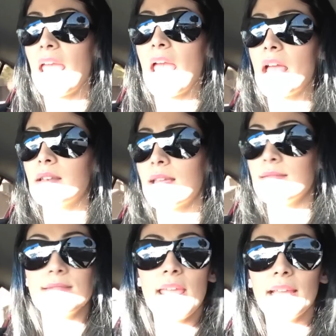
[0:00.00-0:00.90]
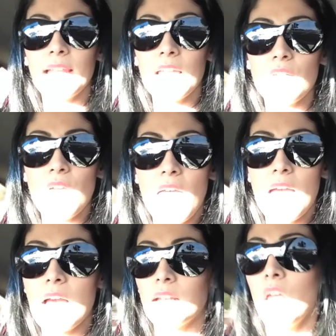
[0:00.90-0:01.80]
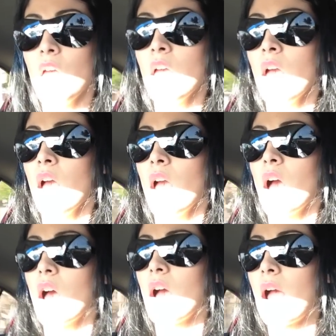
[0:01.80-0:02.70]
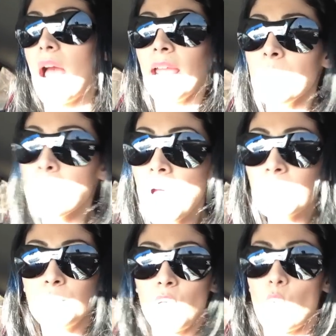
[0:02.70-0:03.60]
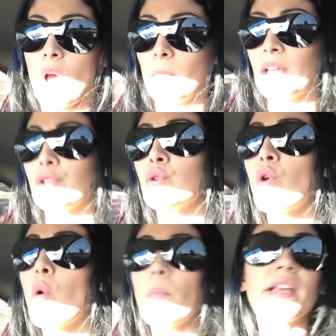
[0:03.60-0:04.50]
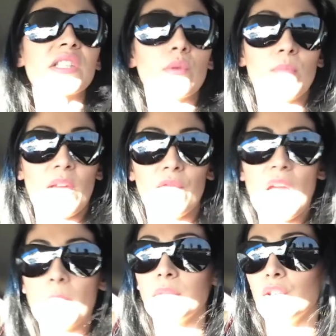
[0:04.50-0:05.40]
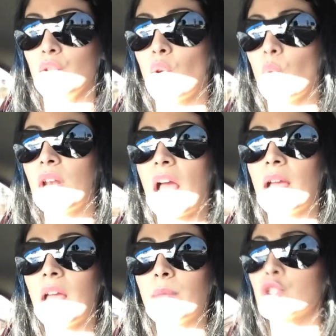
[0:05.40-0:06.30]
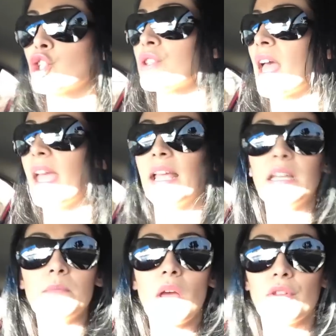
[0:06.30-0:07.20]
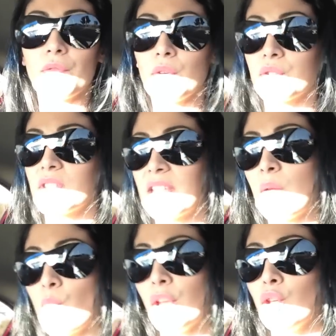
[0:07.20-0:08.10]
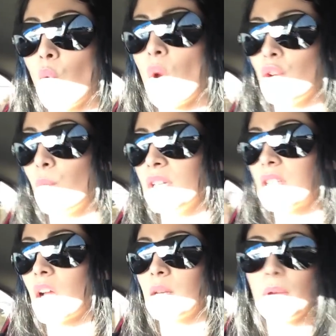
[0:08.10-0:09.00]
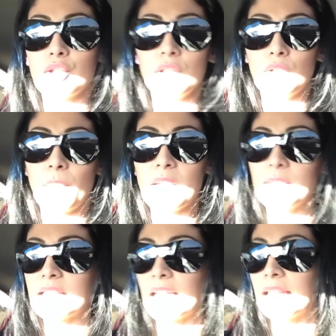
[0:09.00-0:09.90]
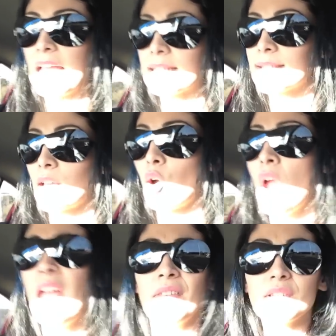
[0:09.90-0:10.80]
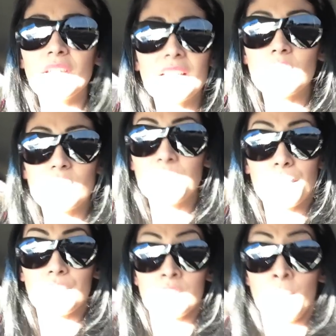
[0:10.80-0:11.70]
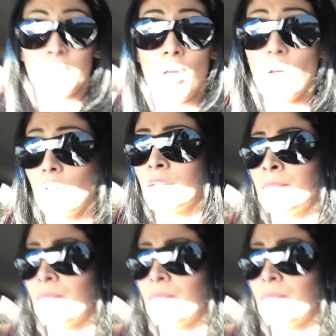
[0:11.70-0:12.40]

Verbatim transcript: and negative, and I might blow up. Like, you don't mess with my family, you know, and I, I'm sure that any mother feels the same way. You don't want nobody talking about your little babies like that. So that's why you guys always see pictures of my dog,